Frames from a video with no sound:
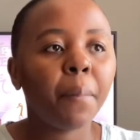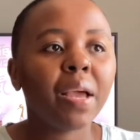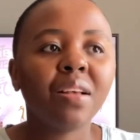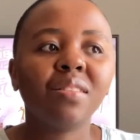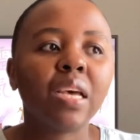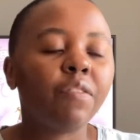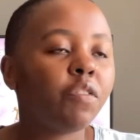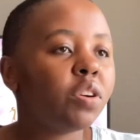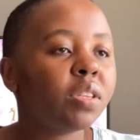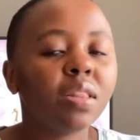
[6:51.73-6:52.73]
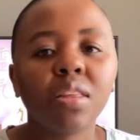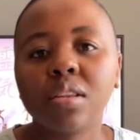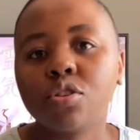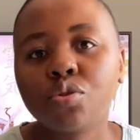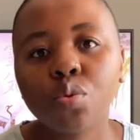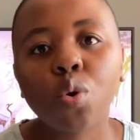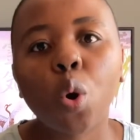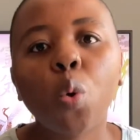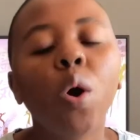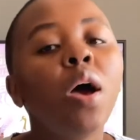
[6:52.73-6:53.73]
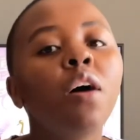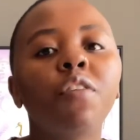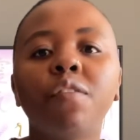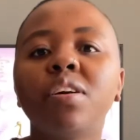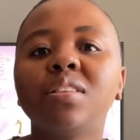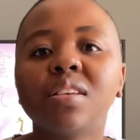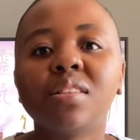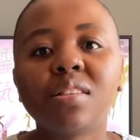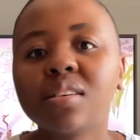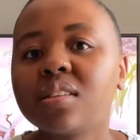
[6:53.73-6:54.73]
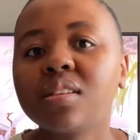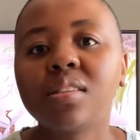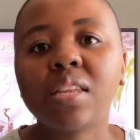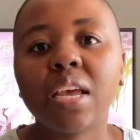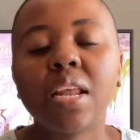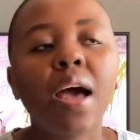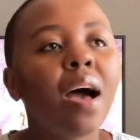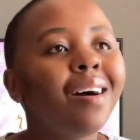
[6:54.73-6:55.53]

back and said 530 is too low, 560 instead.